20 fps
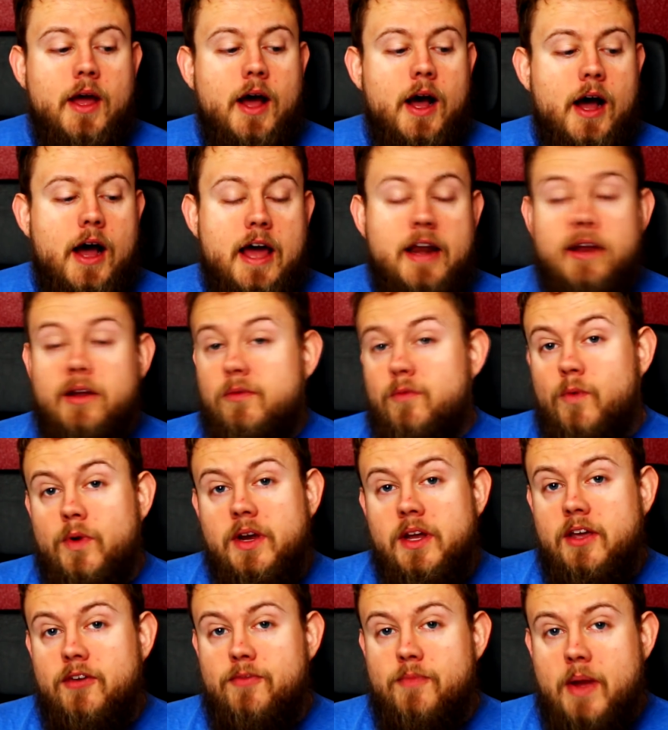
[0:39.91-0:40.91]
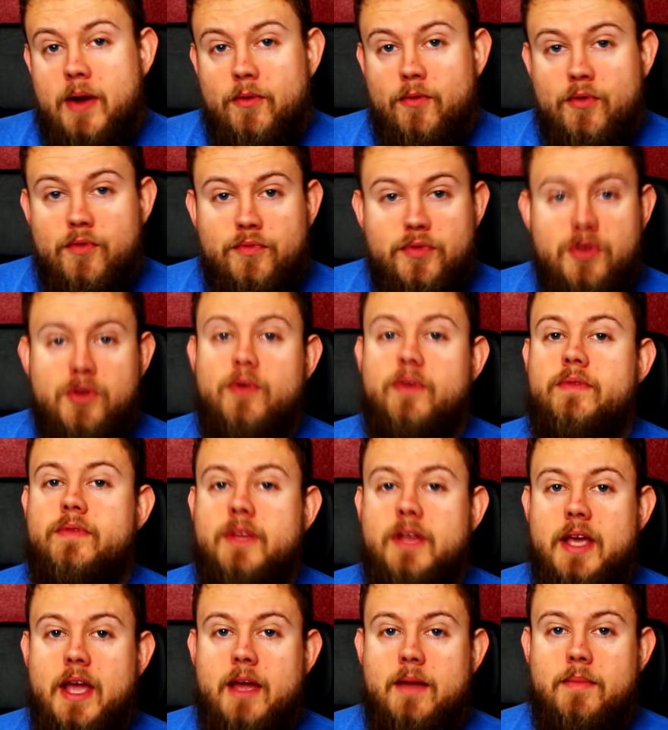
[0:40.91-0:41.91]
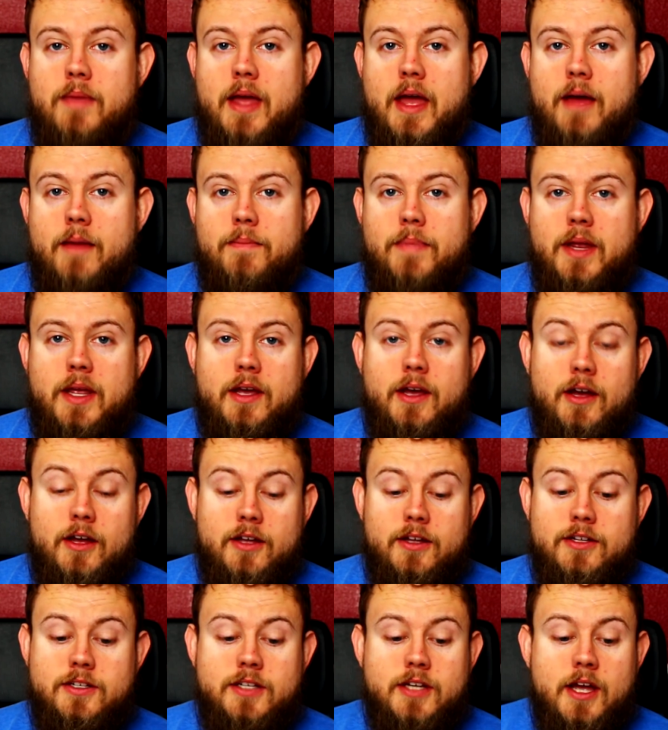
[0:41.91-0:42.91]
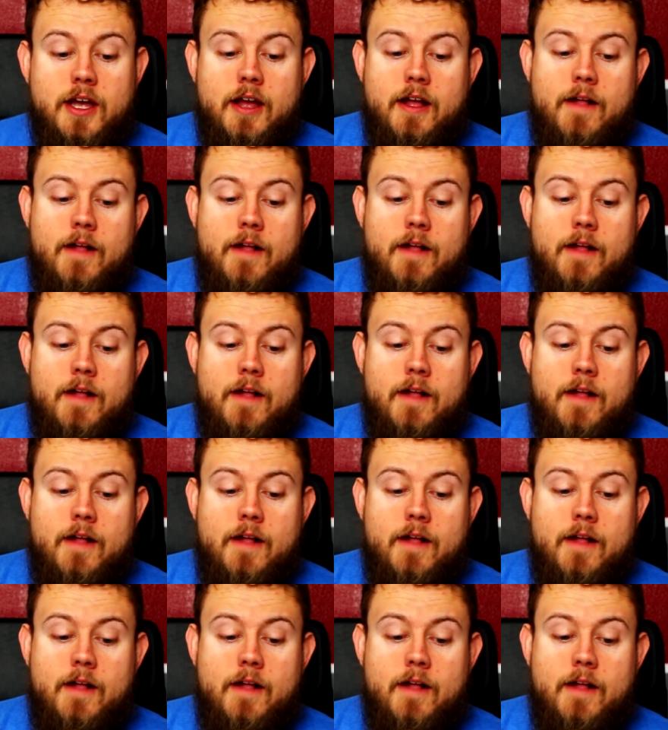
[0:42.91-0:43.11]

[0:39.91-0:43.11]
I didn't want to give my review of the game yet because,